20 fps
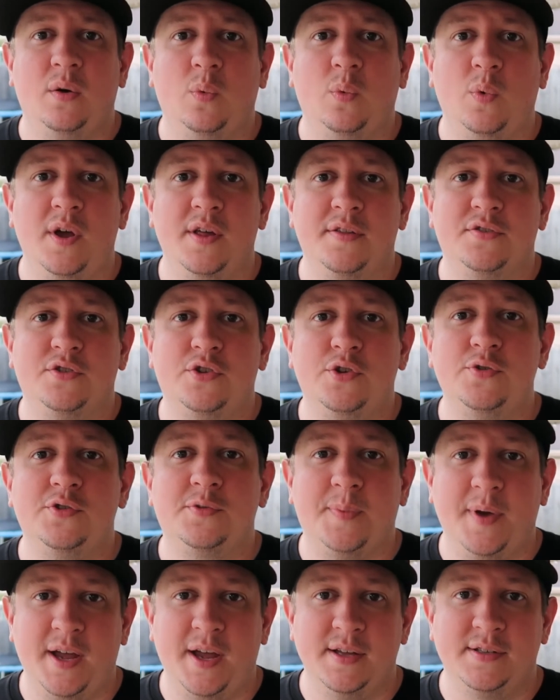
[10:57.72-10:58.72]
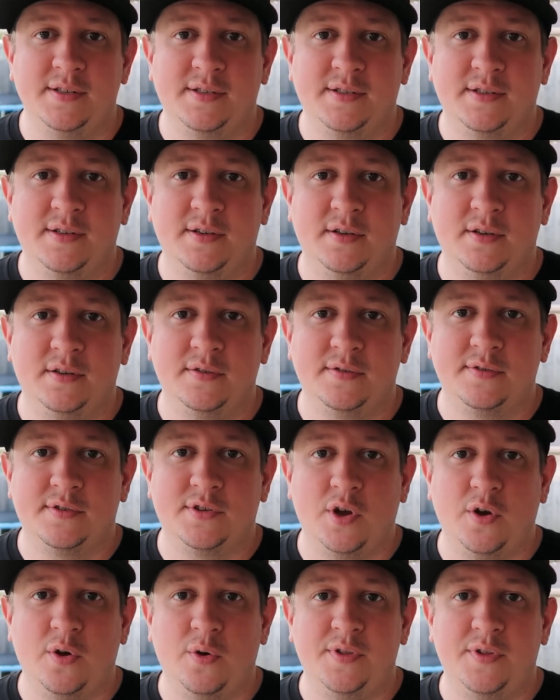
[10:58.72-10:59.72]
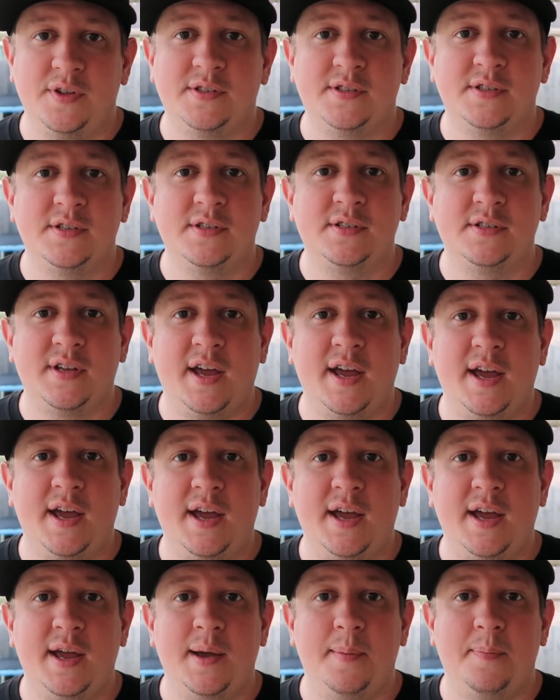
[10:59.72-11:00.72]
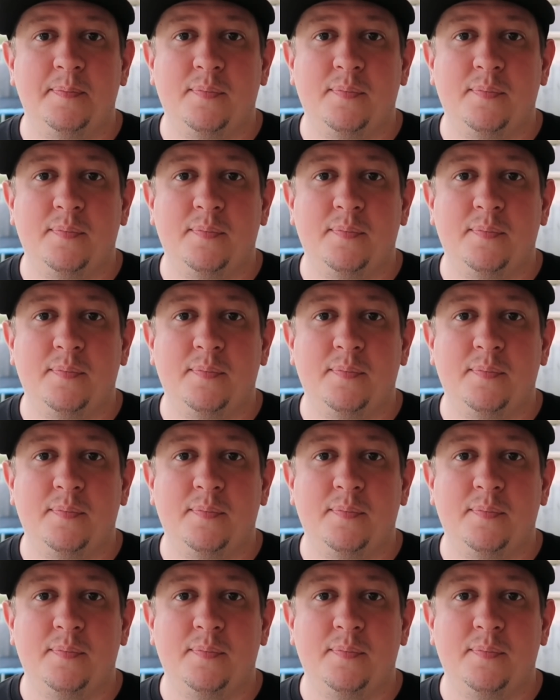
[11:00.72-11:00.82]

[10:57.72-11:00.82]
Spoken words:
with 2 spades. So this is a